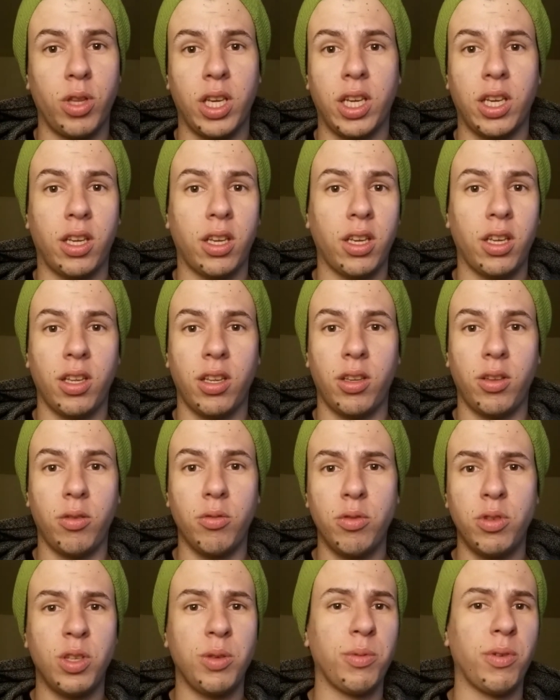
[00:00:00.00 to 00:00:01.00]
Like,
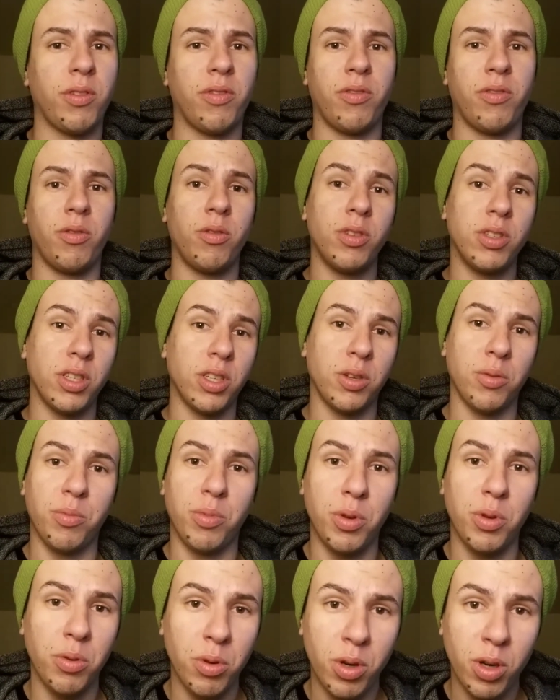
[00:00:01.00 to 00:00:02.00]
using my phone as a
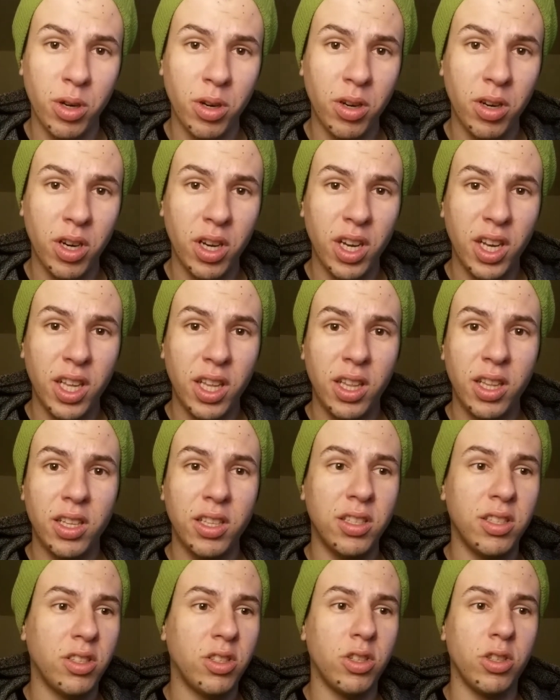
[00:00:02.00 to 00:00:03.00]
computer,
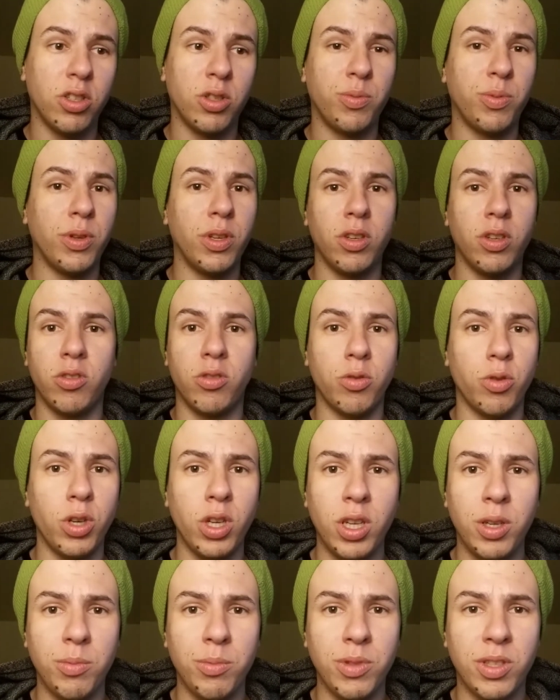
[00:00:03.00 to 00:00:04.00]
this shit's been a dream